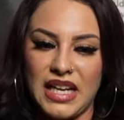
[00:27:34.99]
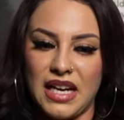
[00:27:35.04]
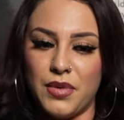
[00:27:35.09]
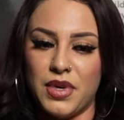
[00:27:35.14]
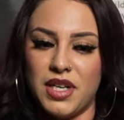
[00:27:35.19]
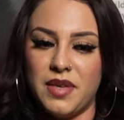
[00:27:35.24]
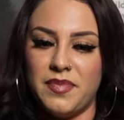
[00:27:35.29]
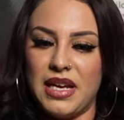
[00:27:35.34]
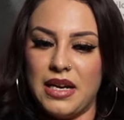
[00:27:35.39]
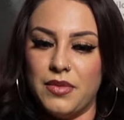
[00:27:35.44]

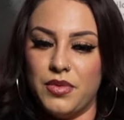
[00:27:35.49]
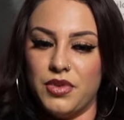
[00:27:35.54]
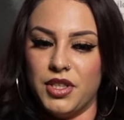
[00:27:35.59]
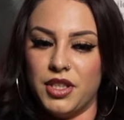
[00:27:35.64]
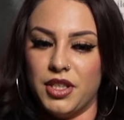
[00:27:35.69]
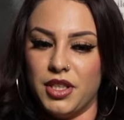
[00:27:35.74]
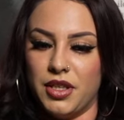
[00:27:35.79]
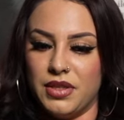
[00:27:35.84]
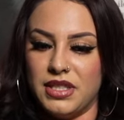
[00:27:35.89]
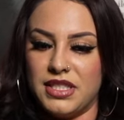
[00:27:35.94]
want to be able
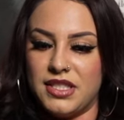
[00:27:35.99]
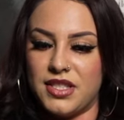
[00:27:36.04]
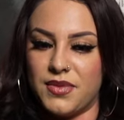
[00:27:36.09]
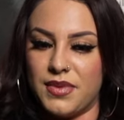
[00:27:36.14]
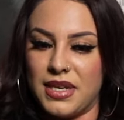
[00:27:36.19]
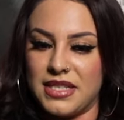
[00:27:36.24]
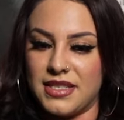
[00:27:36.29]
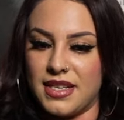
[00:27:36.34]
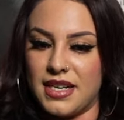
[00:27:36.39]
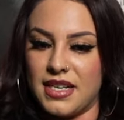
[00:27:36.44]
to go into
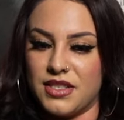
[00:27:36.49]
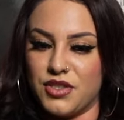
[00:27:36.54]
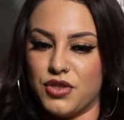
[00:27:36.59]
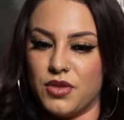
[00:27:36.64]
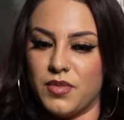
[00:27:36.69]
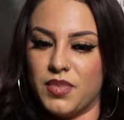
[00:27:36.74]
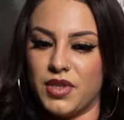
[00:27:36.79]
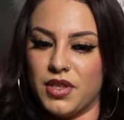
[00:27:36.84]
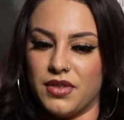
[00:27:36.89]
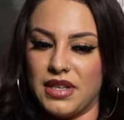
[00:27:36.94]

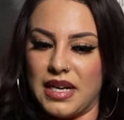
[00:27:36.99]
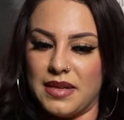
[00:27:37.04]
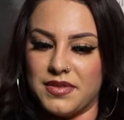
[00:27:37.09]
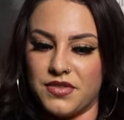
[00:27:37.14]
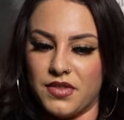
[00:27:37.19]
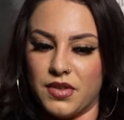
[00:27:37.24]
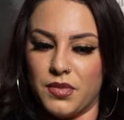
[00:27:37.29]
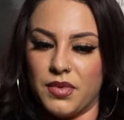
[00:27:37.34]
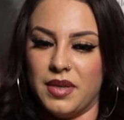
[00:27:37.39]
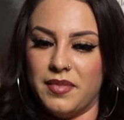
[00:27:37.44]
residential
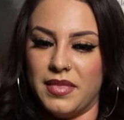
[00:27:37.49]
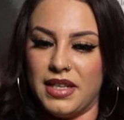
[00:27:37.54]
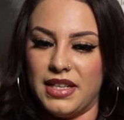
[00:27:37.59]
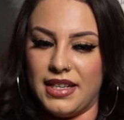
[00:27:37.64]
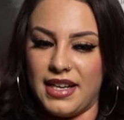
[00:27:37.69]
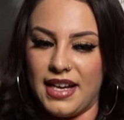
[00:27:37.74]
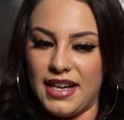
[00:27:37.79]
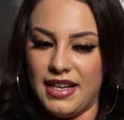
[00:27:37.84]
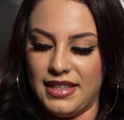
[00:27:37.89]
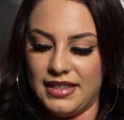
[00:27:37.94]
programs for
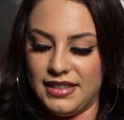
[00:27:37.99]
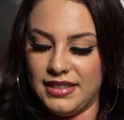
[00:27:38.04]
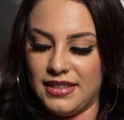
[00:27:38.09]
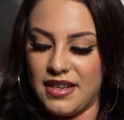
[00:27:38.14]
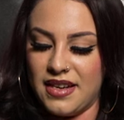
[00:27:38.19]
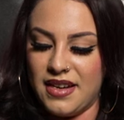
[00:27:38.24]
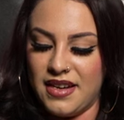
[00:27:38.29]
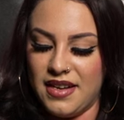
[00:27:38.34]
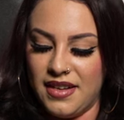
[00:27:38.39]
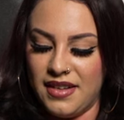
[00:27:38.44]
women and
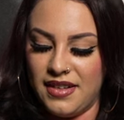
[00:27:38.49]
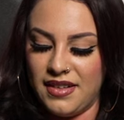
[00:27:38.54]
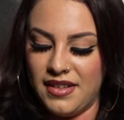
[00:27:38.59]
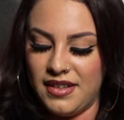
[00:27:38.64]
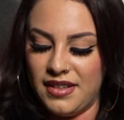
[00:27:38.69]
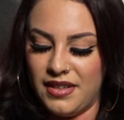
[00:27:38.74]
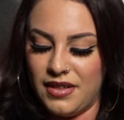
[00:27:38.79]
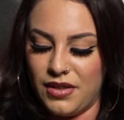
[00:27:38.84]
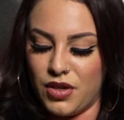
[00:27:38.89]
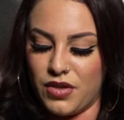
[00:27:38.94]

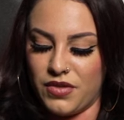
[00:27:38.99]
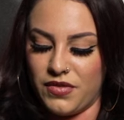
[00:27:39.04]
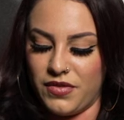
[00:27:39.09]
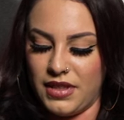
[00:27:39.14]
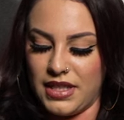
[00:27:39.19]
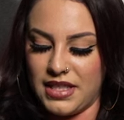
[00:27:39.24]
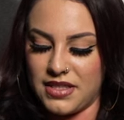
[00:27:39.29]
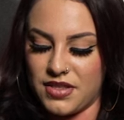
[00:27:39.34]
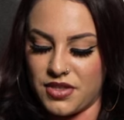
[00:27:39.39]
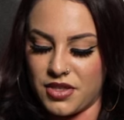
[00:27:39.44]

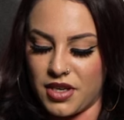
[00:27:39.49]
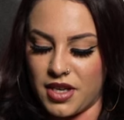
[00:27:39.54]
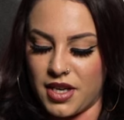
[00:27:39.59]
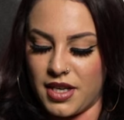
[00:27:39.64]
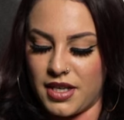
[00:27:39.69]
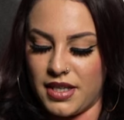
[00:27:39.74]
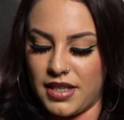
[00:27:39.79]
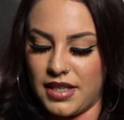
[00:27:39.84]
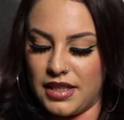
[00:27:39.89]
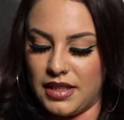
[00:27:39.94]
hopefully
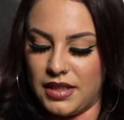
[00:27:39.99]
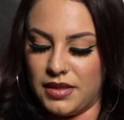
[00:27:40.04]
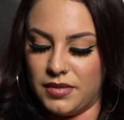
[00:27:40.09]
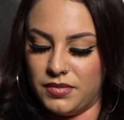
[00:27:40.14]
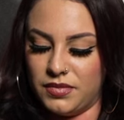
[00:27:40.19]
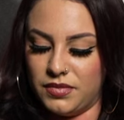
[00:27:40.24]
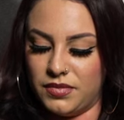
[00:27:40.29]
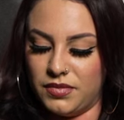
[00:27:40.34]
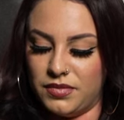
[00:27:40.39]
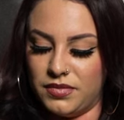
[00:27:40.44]
start
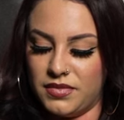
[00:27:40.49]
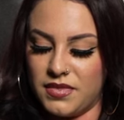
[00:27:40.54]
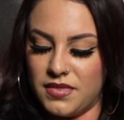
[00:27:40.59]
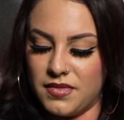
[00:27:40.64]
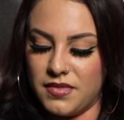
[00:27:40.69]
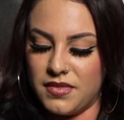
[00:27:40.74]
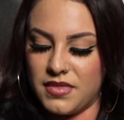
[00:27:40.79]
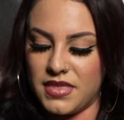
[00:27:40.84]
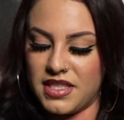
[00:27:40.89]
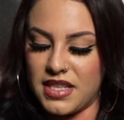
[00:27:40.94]

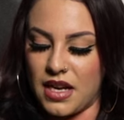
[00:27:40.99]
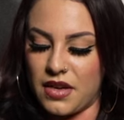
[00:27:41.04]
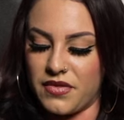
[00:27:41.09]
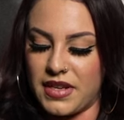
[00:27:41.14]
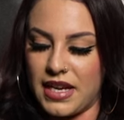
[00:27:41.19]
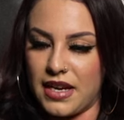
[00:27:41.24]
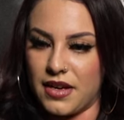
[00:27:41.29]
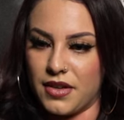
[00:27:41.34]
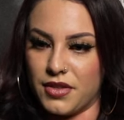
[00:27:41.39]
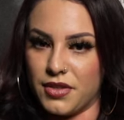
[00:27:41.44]

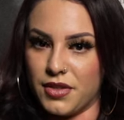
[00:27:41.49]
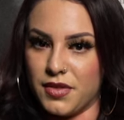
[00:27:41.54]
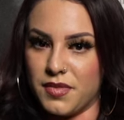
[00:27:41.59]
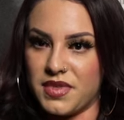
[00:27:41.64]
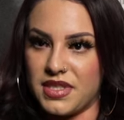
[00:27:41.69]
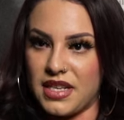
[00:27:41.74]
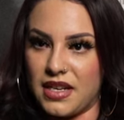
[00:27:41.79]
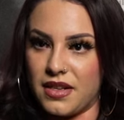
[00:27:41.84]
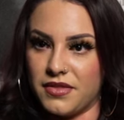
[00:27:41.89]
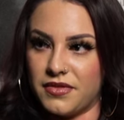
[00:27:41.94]
self-care
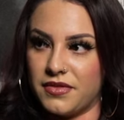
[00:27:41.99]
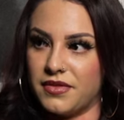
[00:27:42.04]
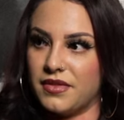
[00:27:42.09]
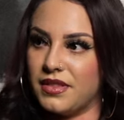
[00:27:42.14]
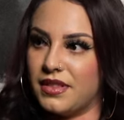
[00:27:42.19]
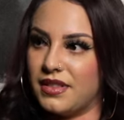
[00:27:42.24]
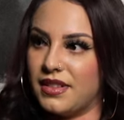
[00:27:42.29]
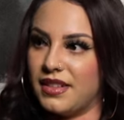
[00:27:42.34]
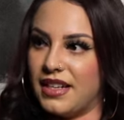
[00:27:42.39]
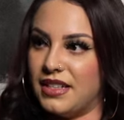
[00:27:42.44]
groups,
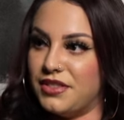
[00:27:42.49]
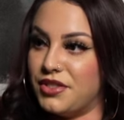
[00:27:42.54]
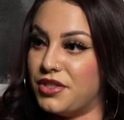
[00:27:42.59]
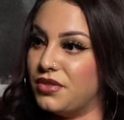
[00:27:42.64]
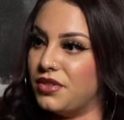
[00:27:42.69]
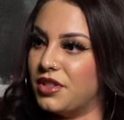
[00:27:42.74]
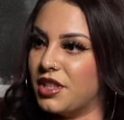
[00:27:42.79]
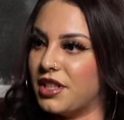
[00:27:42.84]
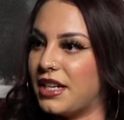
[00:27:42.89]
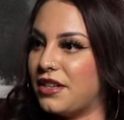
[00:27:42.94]
and
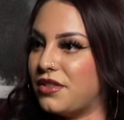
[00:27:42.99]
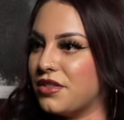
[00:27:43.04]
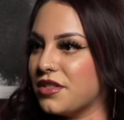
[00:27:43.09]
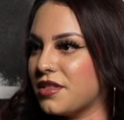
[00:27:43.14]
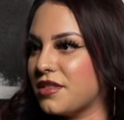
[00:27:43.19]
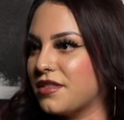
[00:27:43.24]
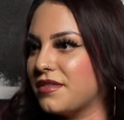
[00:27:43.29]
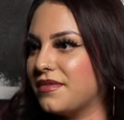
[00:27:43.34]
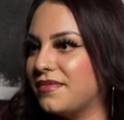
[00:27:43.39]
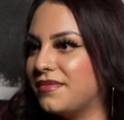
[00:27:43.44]
do their
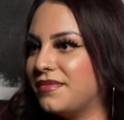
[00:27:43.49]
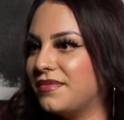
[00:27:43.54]
nails,